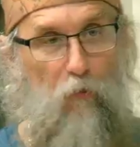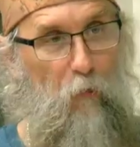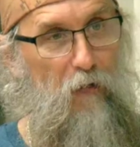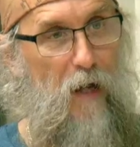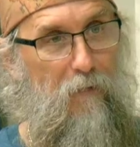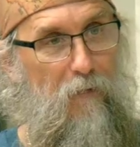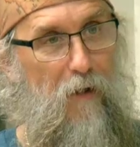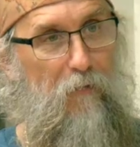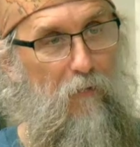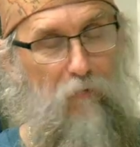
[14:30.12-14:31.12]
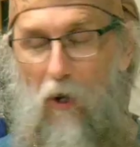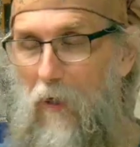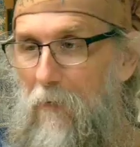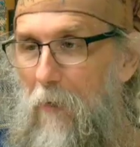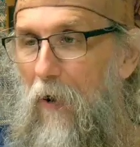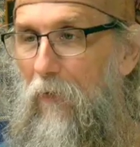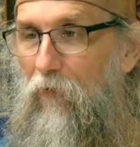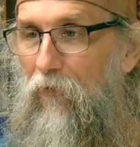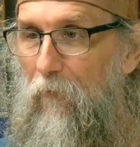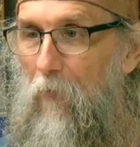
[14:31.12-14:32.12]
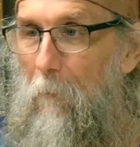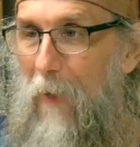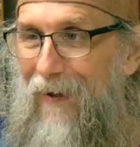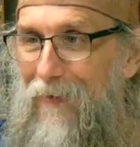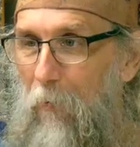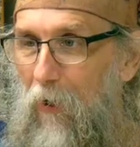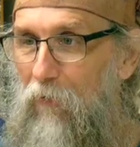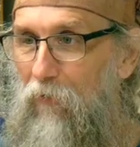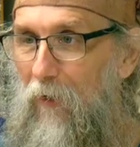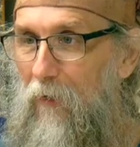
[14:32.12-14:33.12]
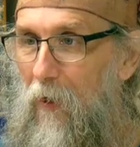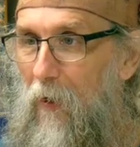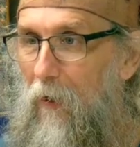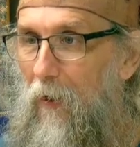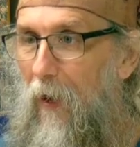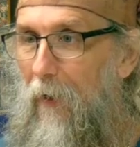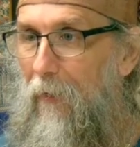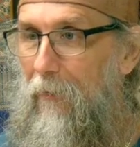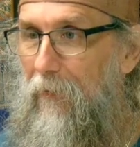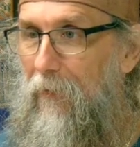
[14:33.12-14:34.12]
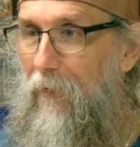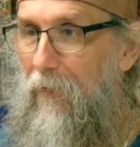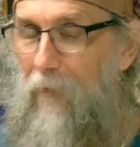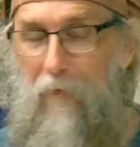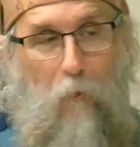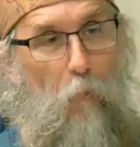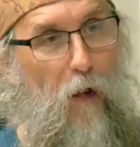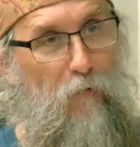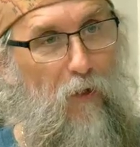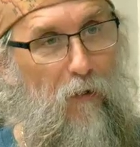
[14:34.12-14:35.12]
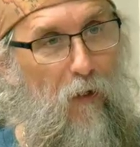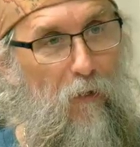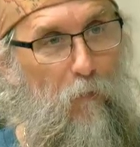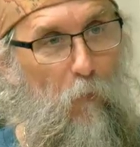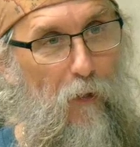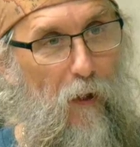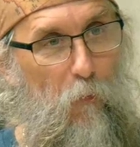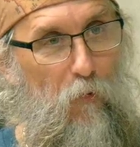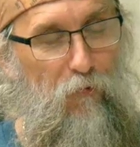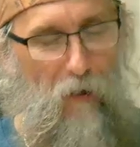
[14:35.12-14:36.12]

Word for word: So he's got done talking about all these different body parts. And uh, I'll tell you, when I was,